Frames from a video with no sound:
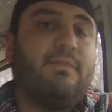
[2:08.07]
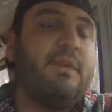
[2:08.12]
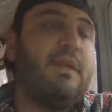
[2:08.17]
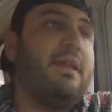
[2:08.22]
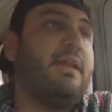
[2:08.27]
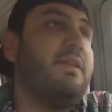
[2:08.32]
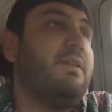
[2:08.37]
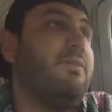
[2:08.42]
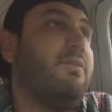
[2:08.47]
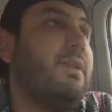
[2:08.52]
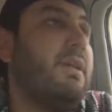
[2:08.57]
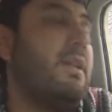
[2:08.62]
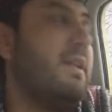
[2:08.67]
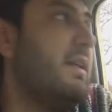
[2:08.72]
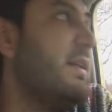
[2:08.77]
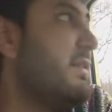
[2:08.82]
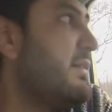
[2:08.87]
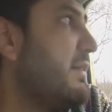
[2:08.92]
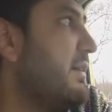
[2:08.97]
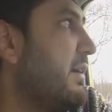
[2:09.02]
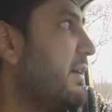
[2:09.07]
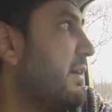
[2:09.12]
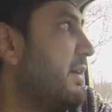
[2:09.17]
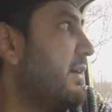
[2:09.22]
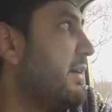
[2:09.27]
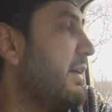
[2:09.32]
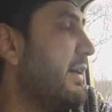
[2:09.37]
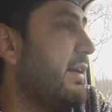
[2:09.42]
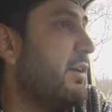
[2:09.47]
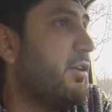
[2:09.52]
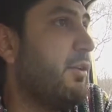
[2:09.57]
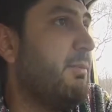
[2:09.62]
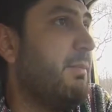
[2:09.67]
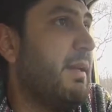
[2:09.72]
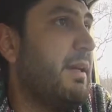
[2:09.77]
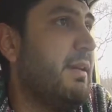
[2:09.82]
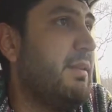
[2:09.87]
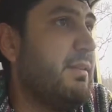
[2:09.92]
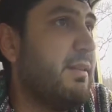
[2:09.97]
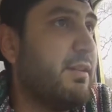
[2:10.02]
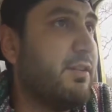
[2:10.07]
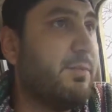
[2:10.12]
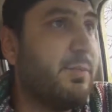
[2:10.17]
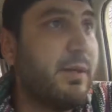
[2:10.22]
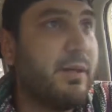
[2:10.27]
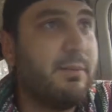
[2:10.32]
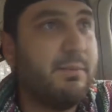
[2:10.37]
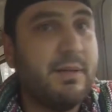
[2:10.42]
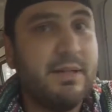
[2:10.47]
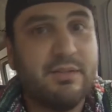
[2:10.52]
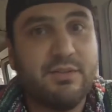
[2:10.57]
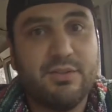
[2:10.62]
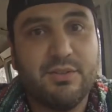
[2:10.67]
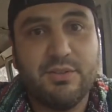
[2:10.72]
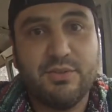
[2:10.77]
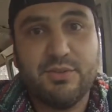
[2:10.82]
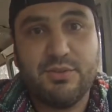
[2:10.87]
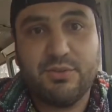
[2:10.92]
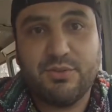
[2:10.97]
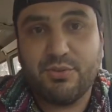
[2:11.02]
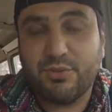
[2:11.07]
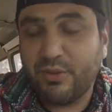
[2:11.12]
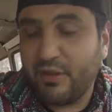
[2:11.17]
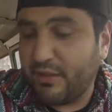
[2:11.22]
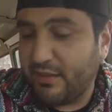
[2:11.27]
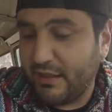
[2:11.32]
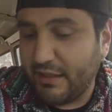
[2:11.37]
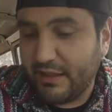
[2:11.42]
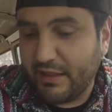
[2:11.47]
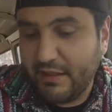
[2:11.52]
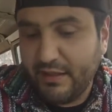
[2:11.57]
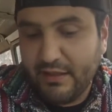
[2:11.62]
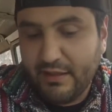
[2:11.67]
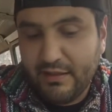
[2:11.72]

And really, it's a hit or miss experimental sort of thing.